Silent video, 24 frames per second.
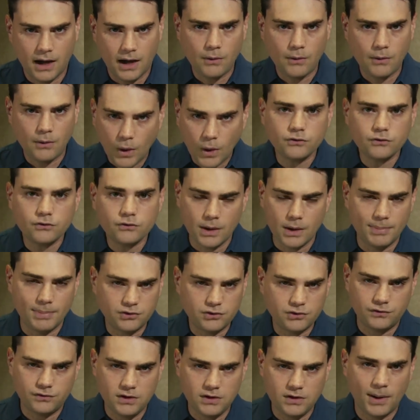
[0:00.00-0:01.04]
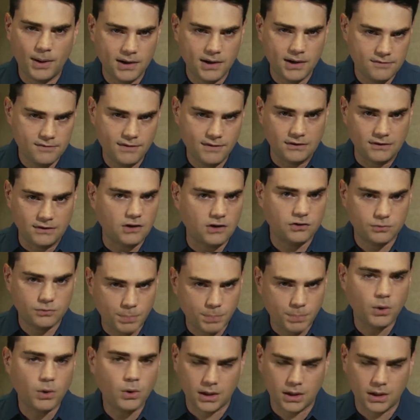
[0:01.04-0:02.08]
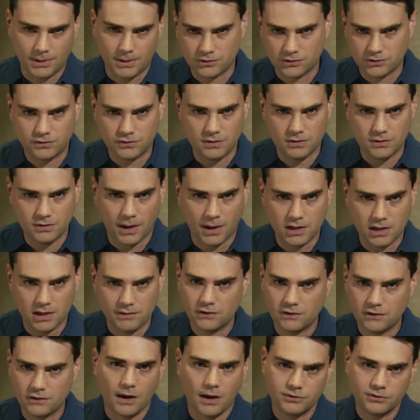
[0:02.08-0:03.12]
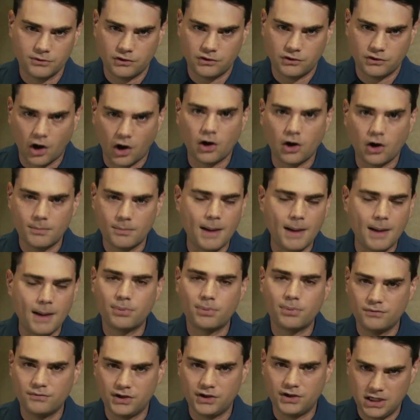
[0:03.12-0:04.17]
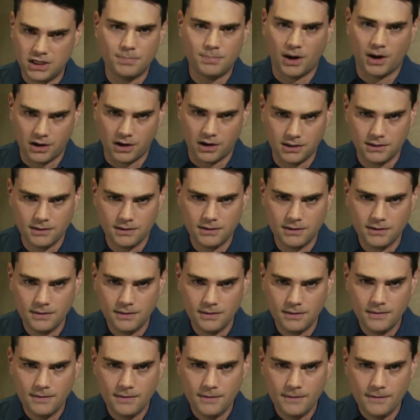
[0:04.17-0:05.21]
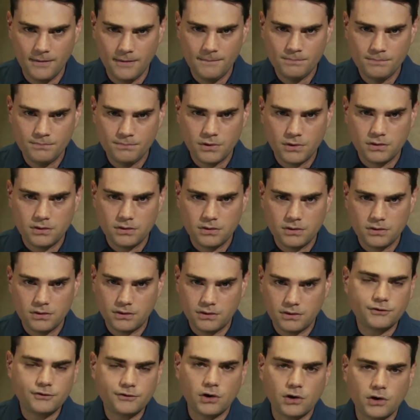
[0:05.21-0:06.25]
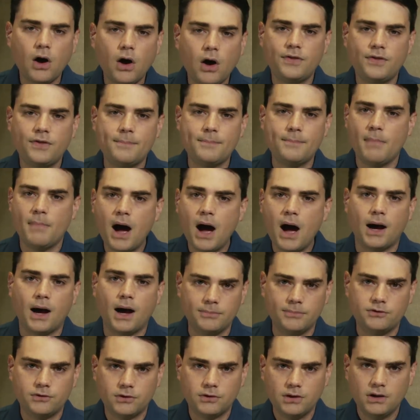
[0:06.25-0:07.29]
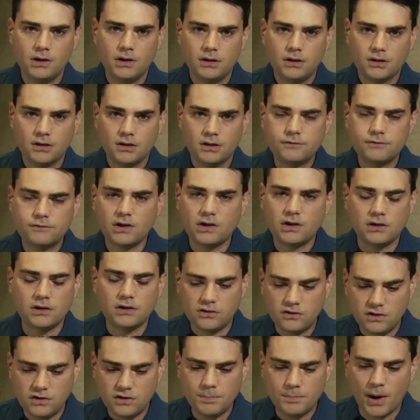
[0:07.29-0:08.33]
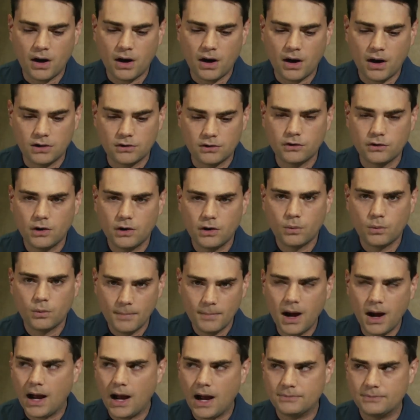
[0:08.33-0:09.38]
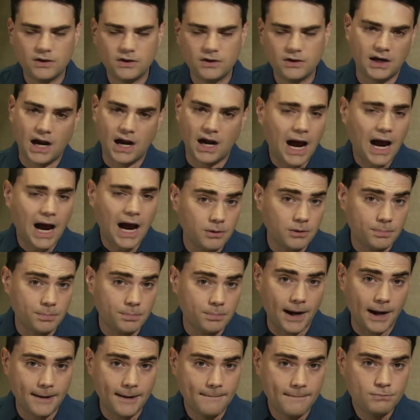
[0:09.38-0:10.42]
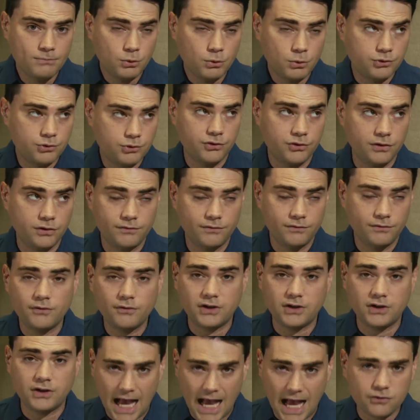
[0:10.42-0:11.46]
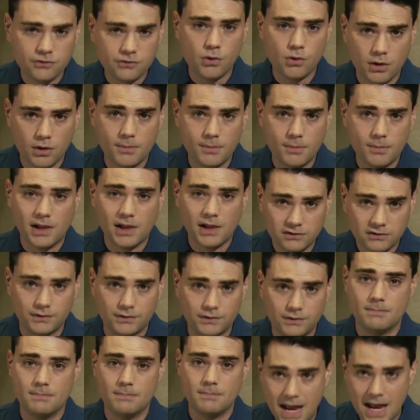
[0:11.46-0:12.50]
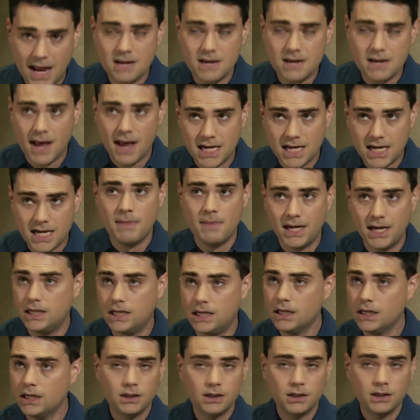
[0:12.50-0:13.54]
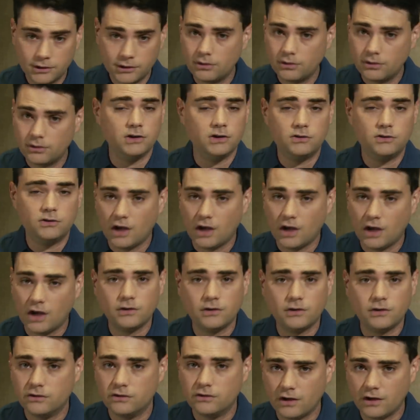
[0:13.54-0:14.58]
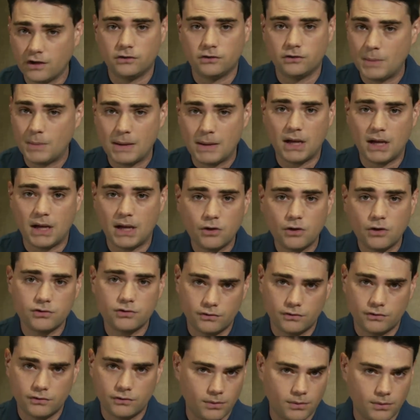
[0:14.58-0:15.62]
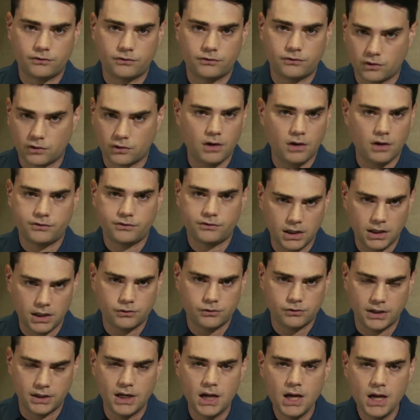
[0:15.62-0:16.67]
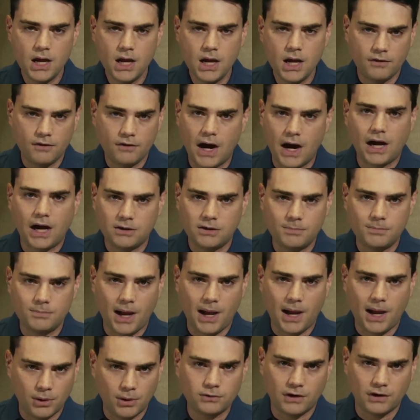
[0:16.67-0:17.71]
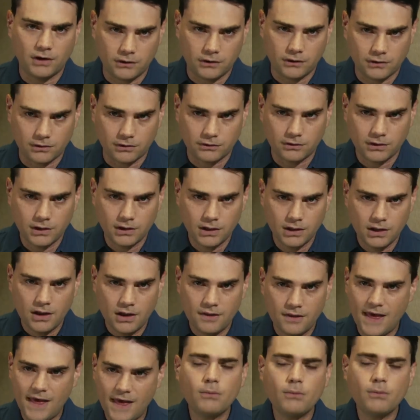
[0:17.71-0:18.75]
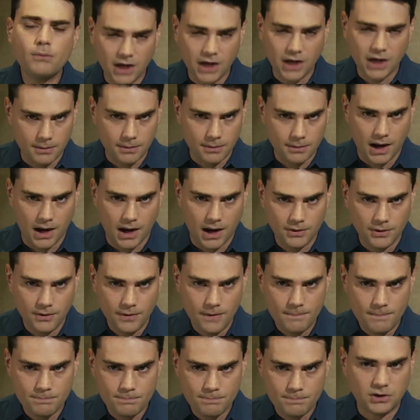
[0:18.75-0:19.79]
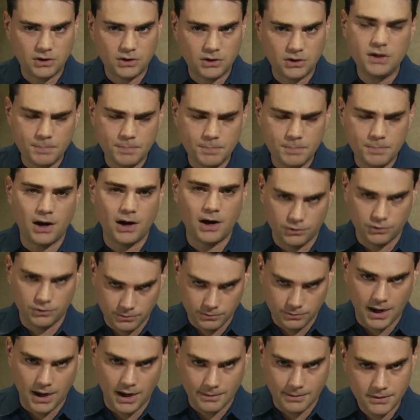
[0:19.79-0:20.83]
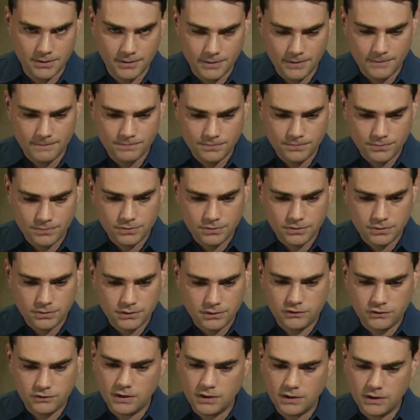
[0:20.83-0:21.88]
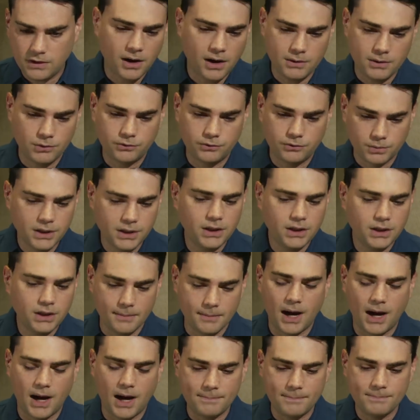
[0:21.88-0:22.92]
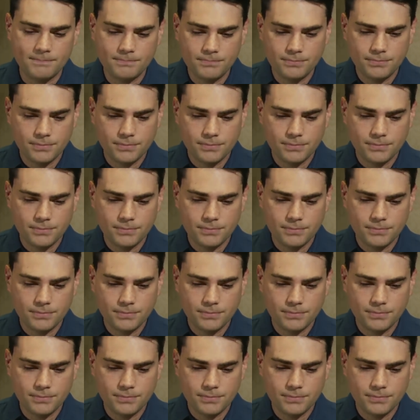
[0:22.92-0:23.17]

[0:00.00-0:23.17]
I went to a bunch of Tea Party events. I spoke at a bunch of Tea Party events. I was a charter member of the Tea Party. The left called them mobs. The left said that the Tea Partiers were mobs. They said Occupy which was involved in actual criminal activity, many, many, many, literally dozens and dozens, maybe hundreds of arrests across the country of Occupy protesters. That was not a mob, but the Tea Party was a mob. The Tea Party was really a mob.